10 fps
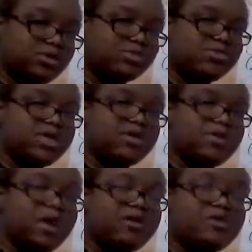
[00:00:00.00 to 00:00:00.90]
to be a
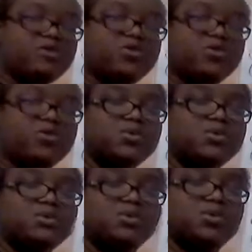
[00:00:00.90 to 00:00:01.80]
radar for
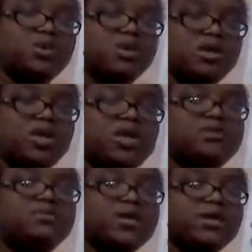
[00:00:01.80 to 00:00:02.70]
those
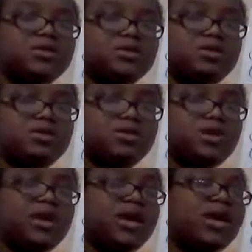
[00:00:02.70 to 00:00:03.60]
inspector.
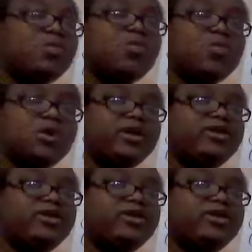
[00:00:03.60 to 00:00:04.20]
And one